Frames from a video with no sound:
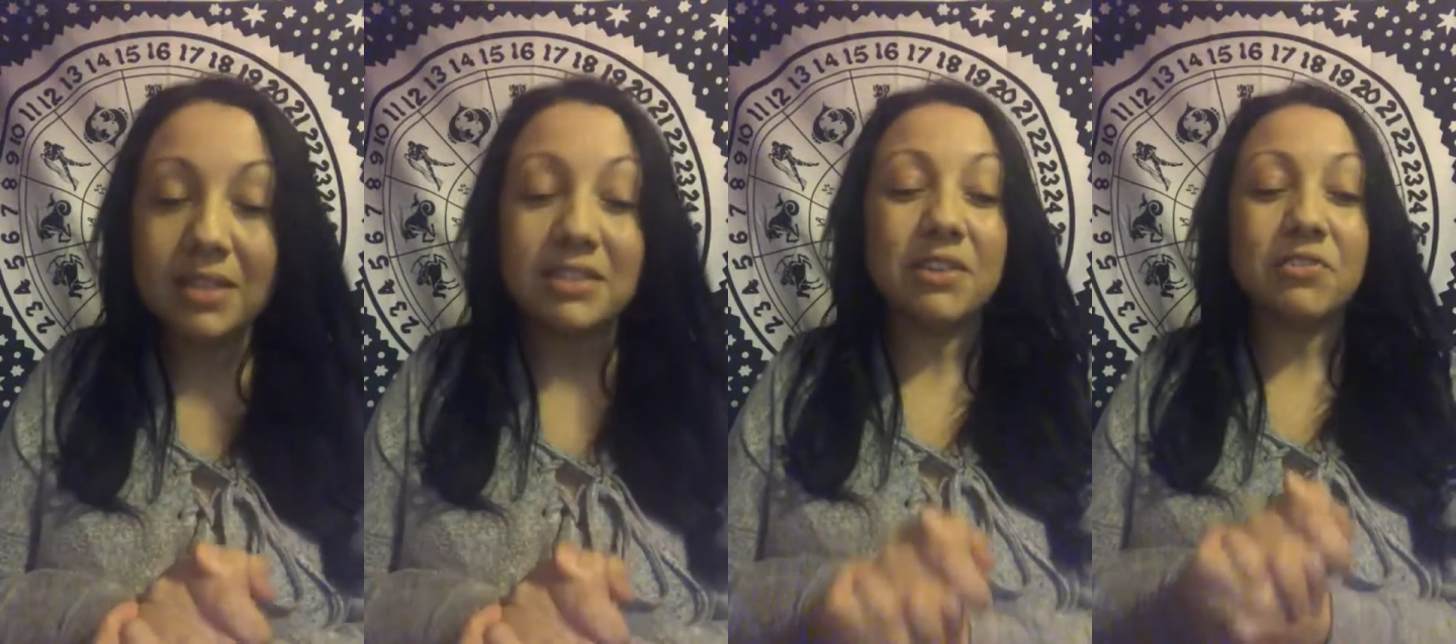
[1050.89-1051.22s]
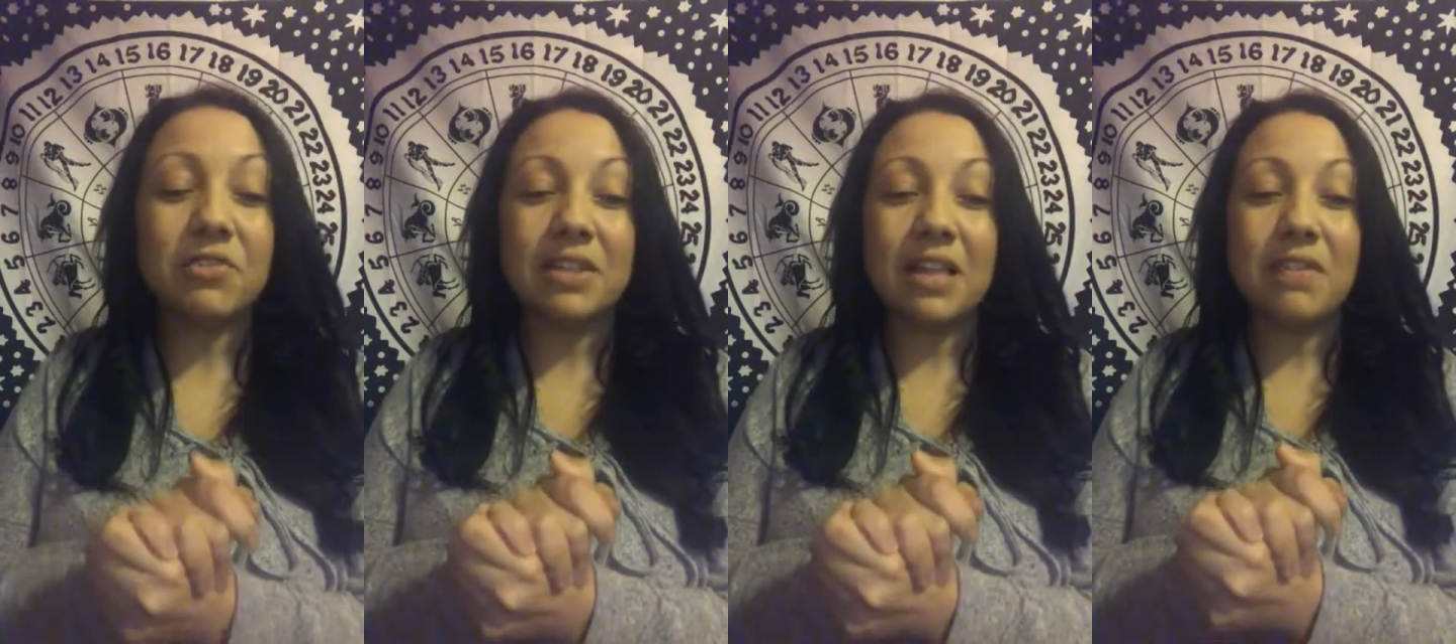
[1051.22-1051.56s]

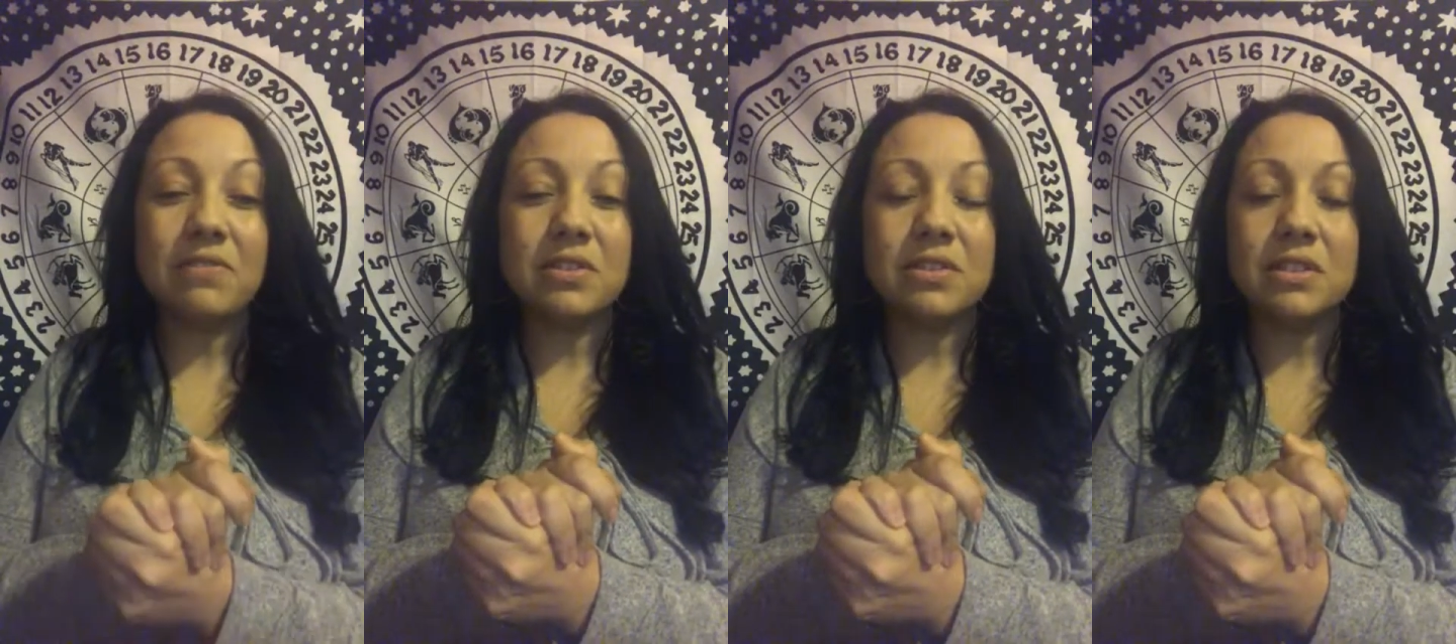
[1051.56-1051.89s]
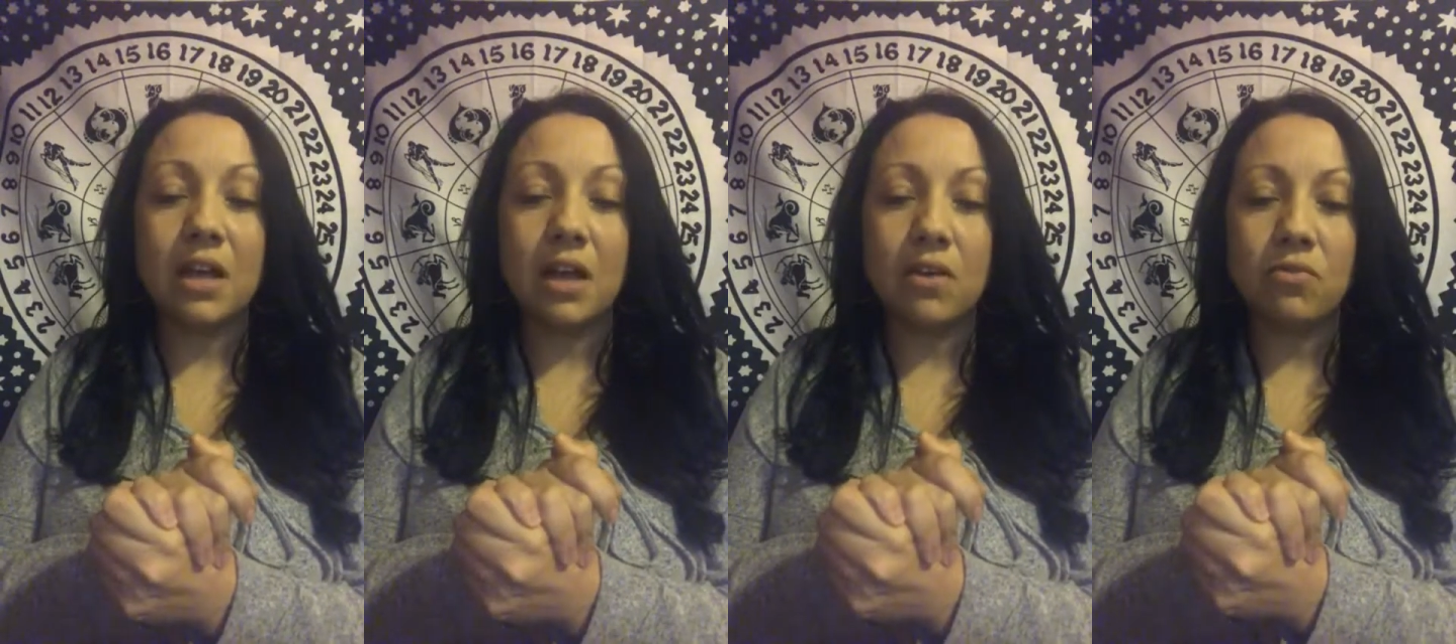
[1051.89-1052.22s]
different levels
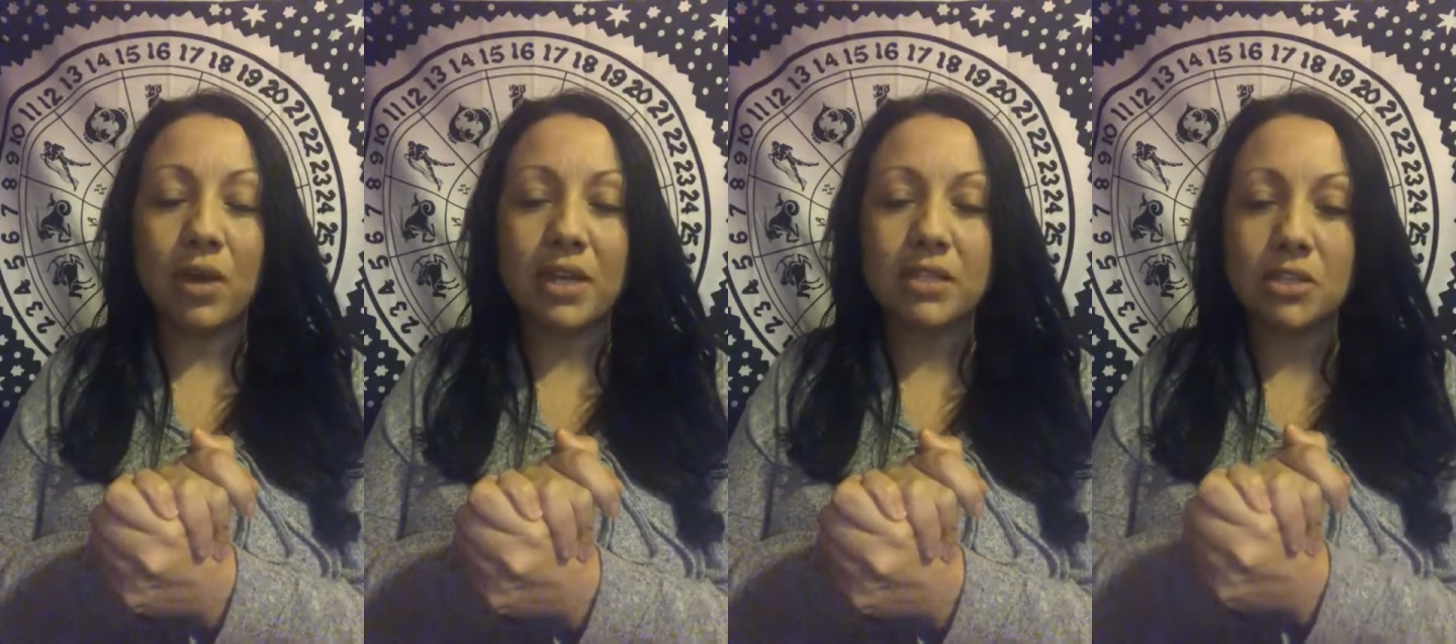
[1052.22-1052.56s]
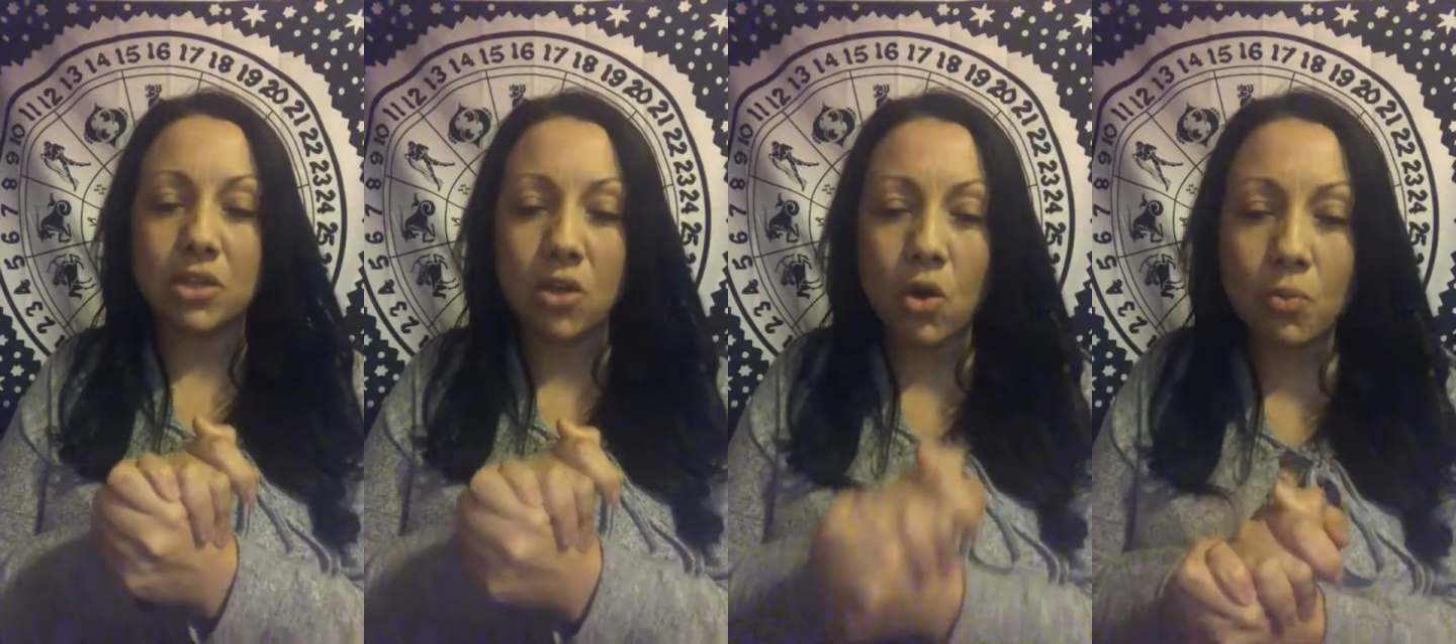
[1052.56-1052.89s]
of ways to
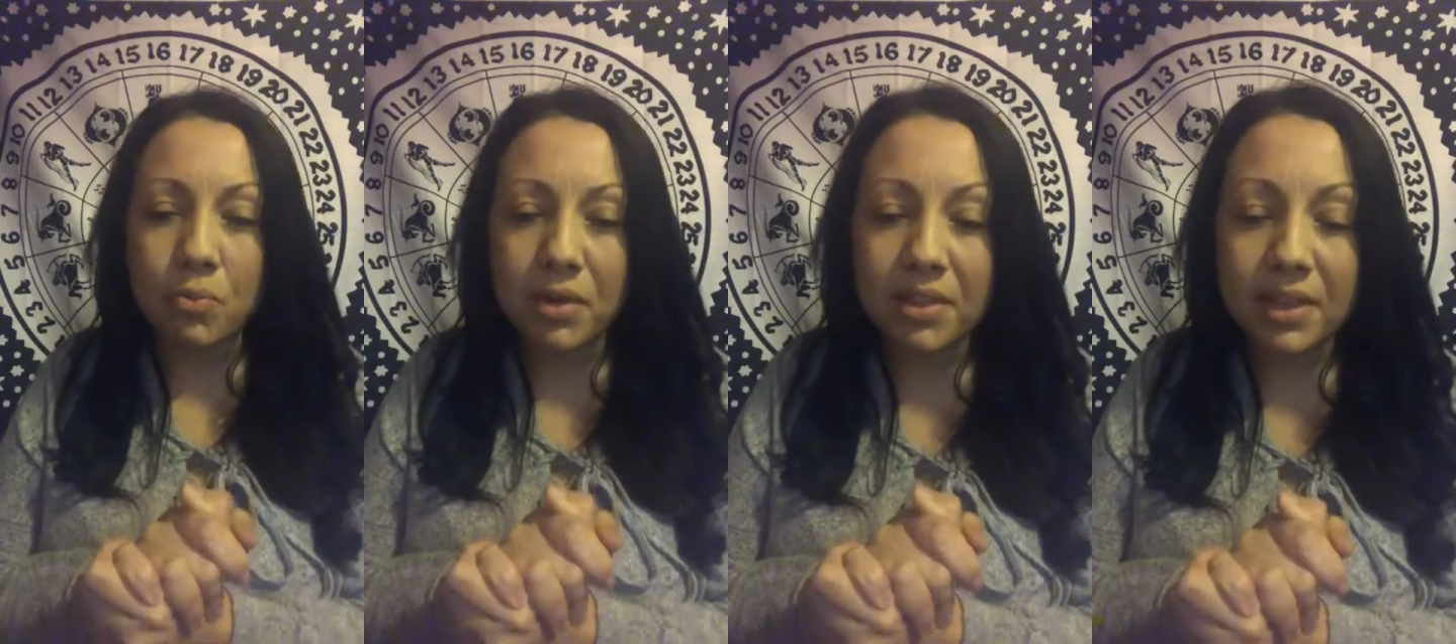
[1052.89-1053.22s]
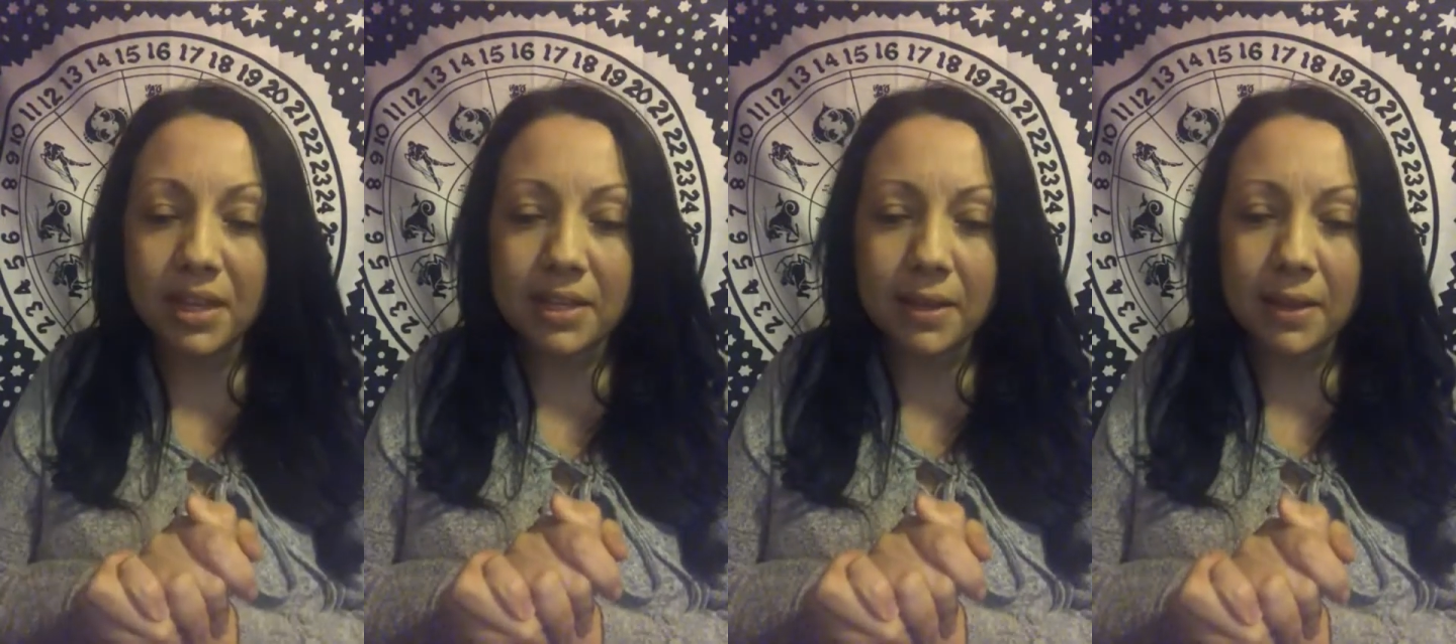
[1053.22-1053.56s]
cope with
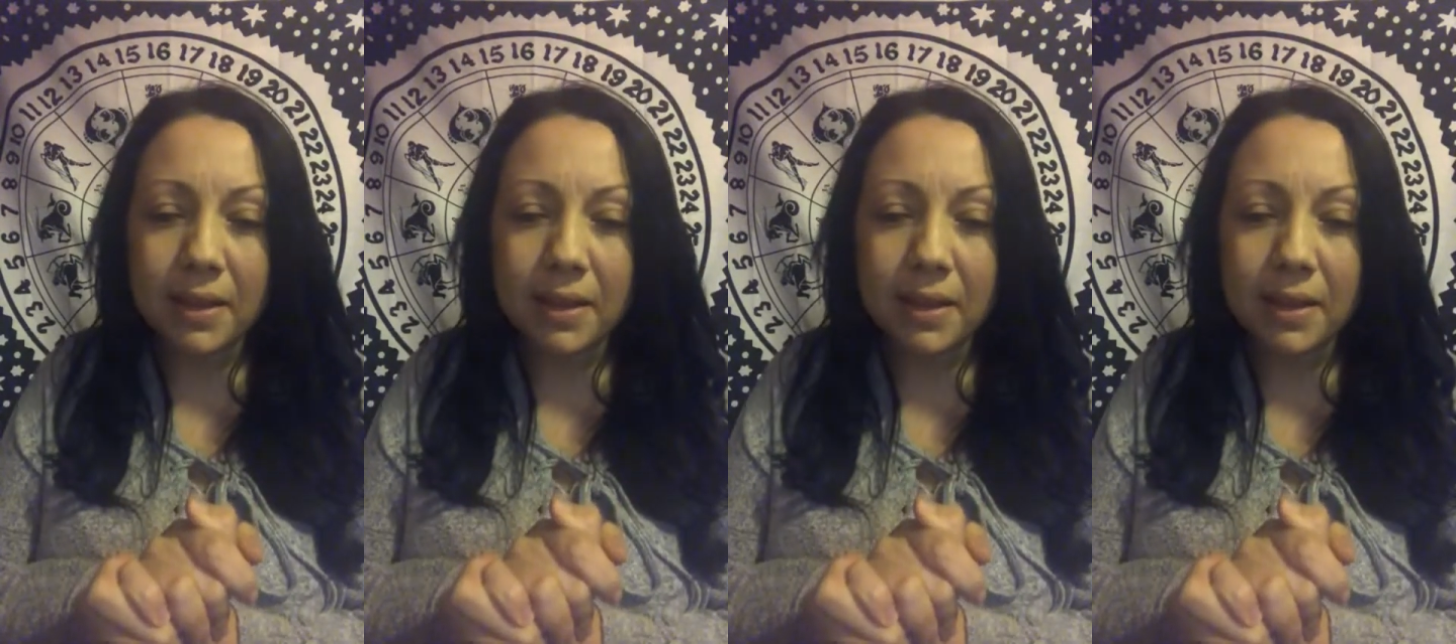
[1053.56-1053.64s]
it.